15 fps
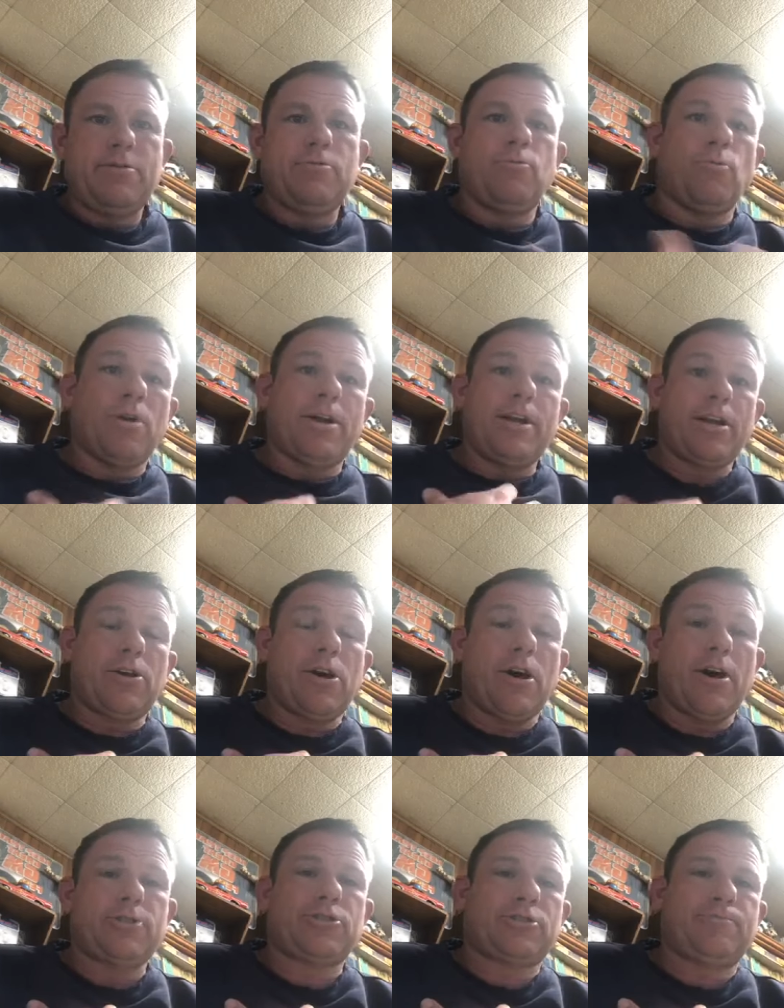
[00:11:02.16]
what it
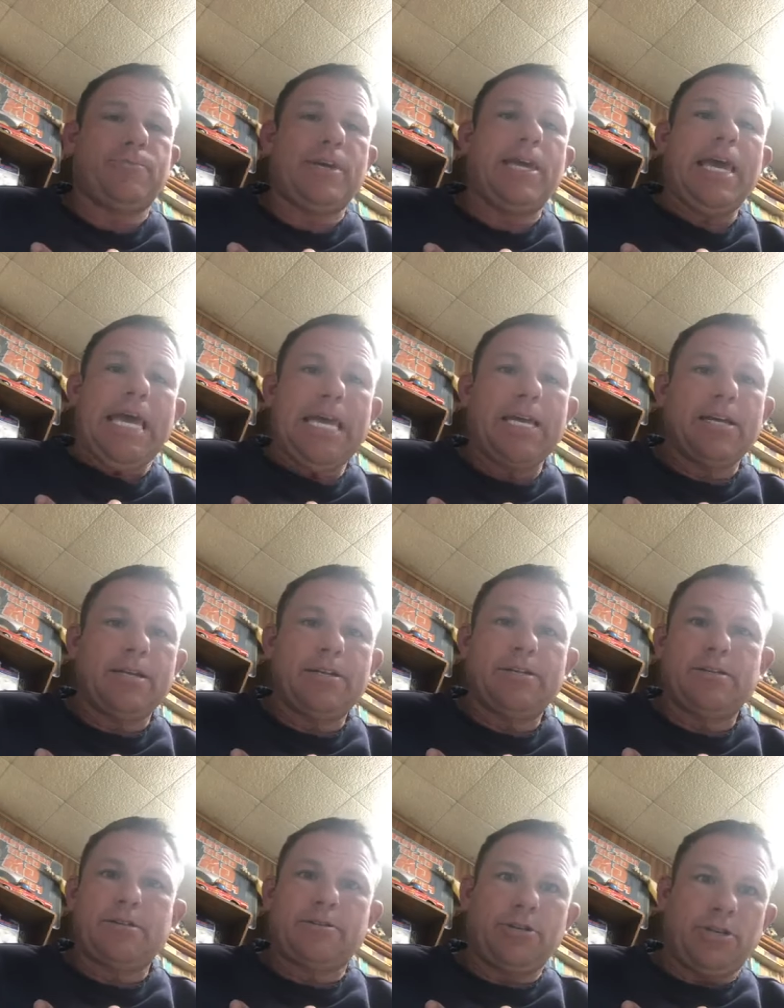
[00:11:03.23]
costs me
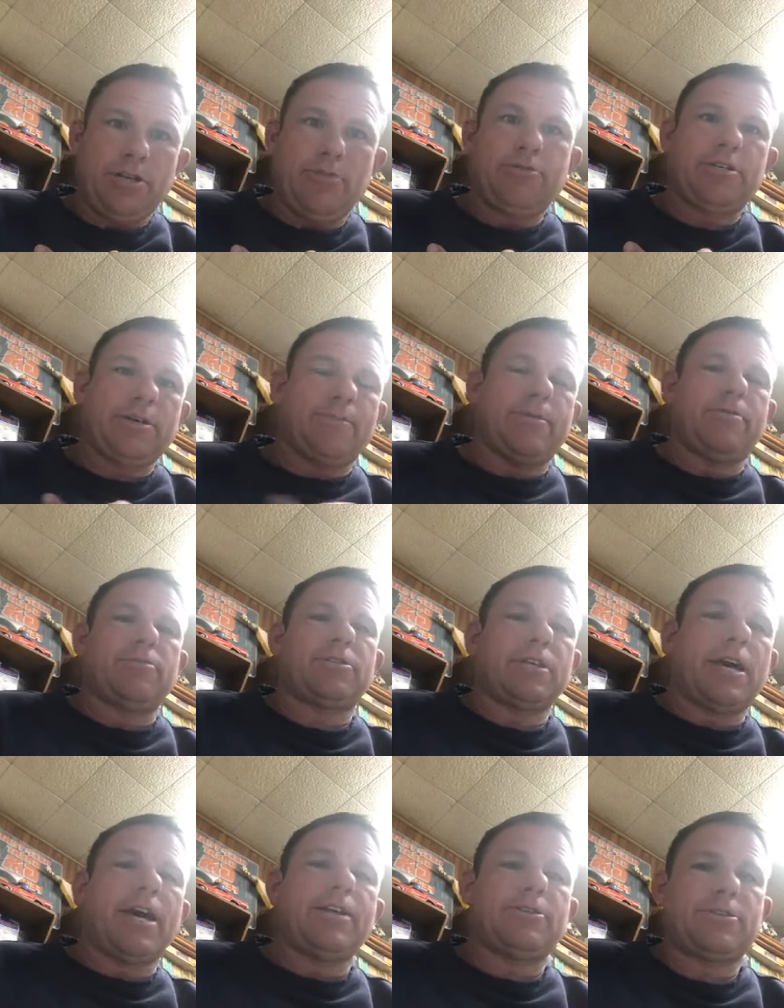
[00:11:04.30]
to use some of those
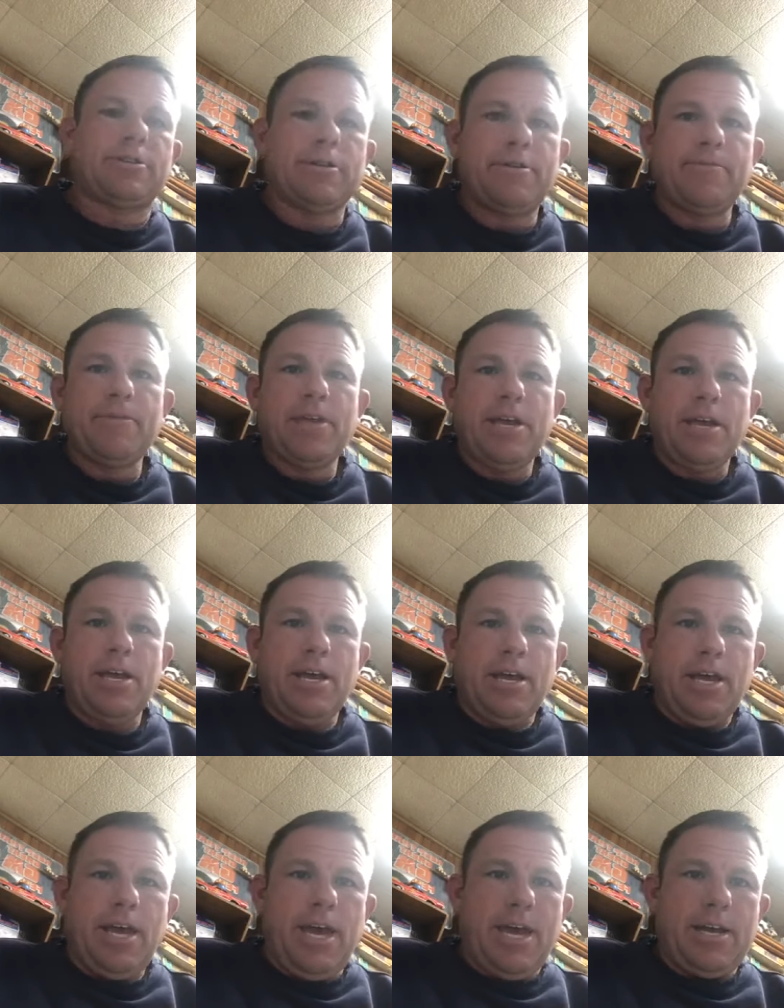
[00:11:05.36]
sites.
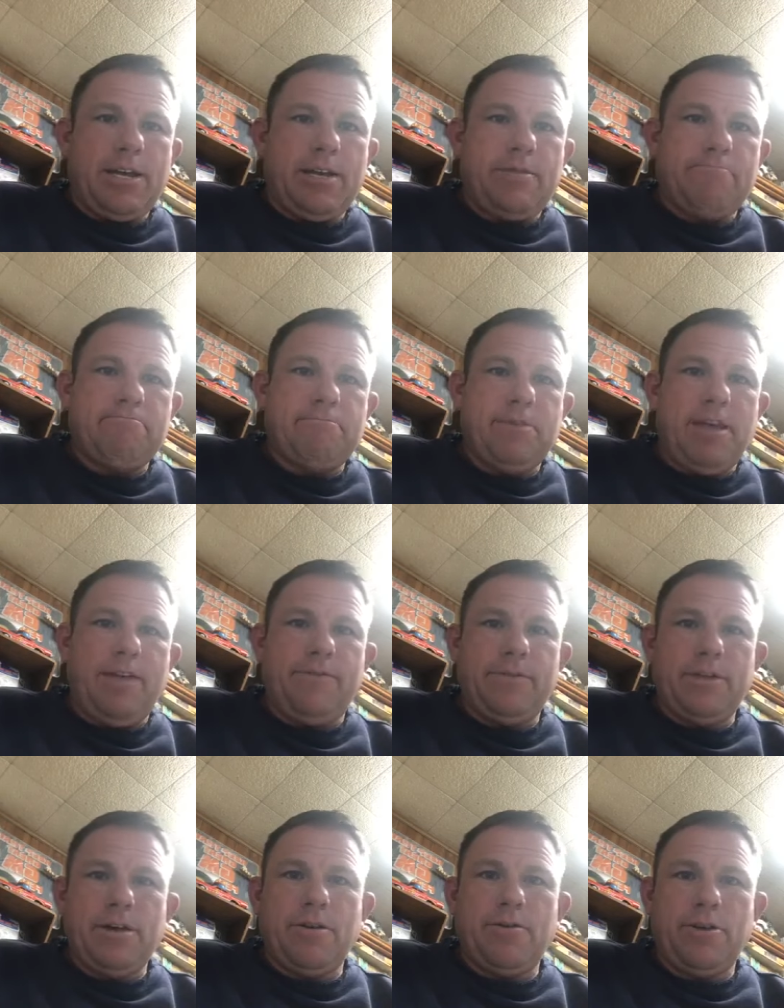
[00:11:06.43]
And
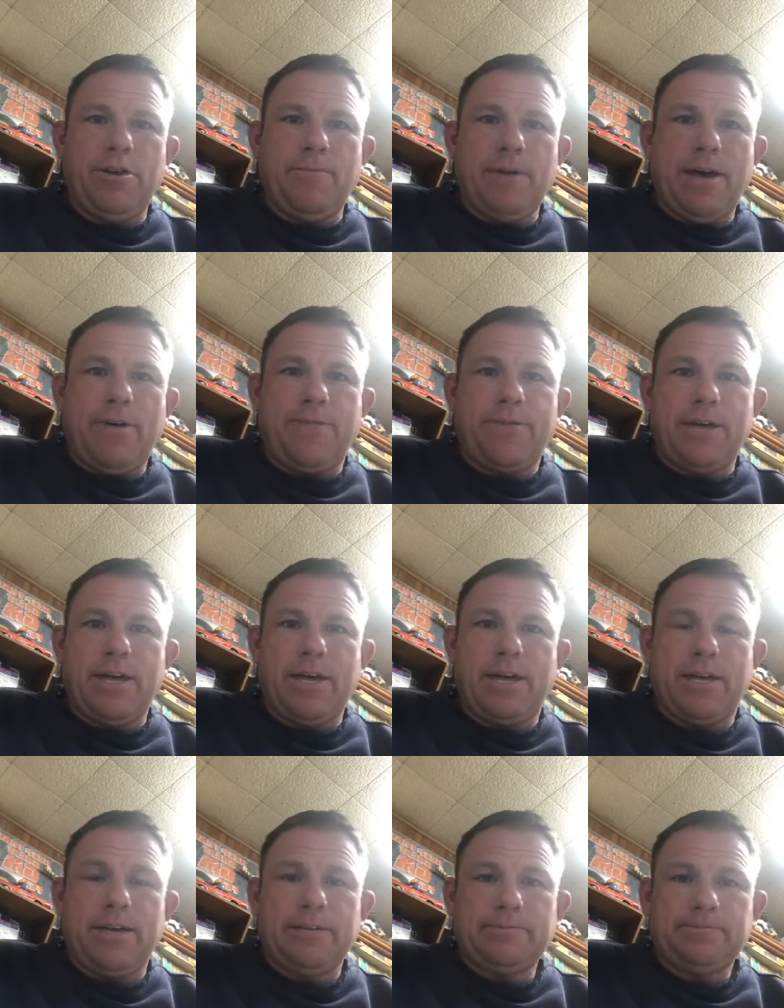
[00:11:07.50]
even though you may
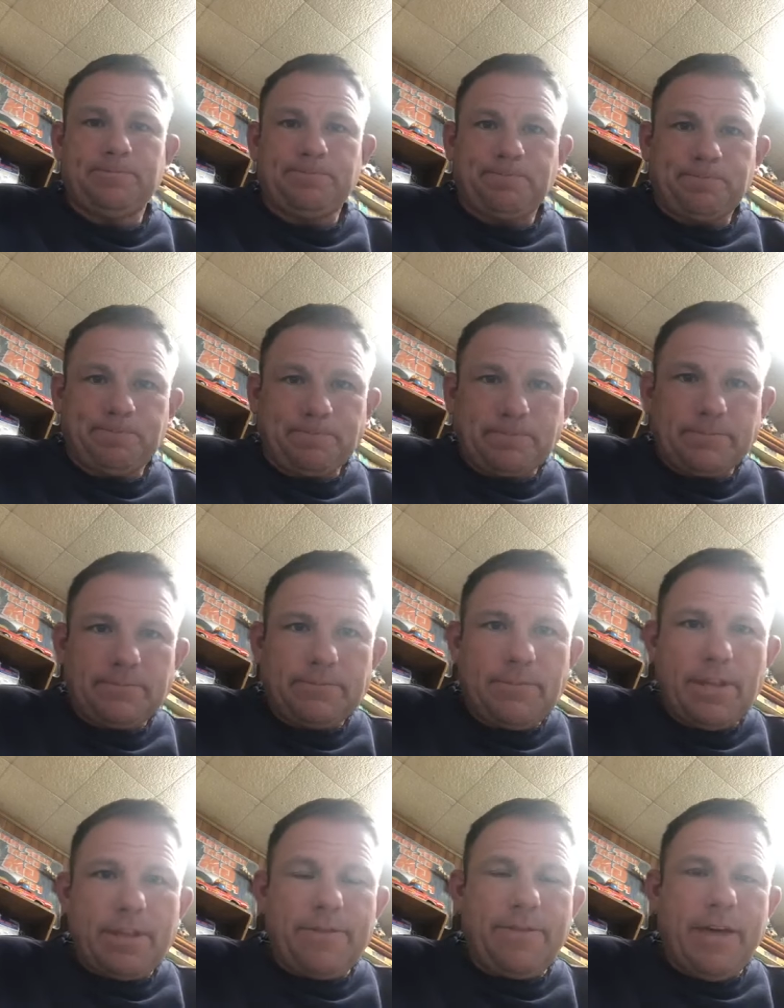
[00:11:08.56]
think
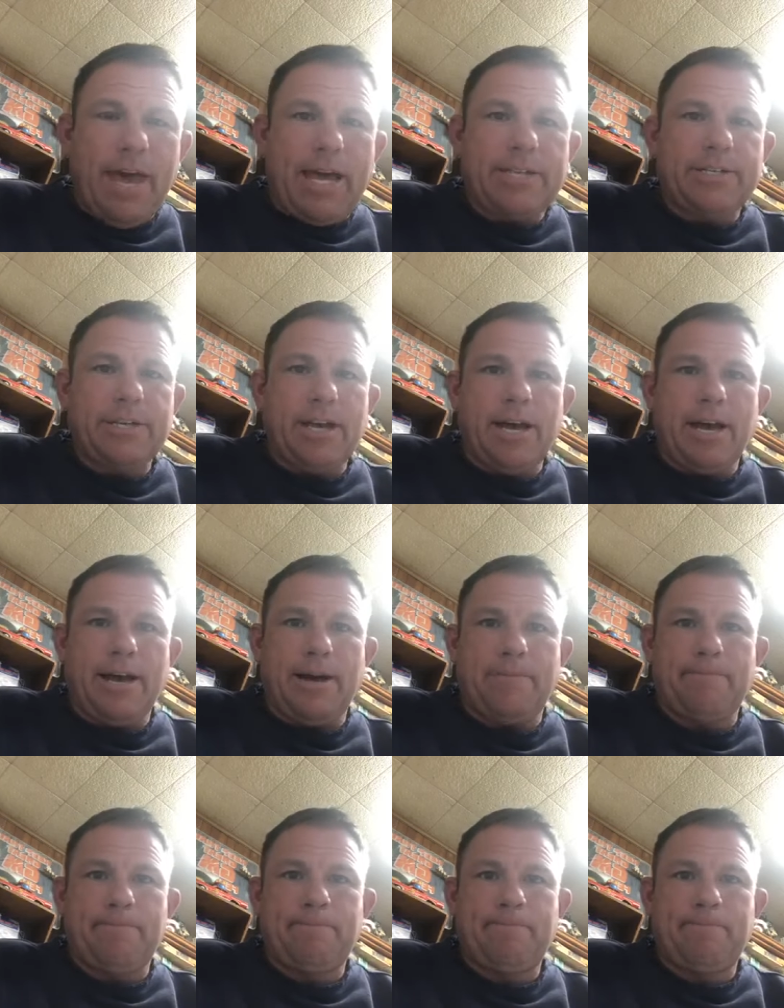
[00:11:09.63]
that I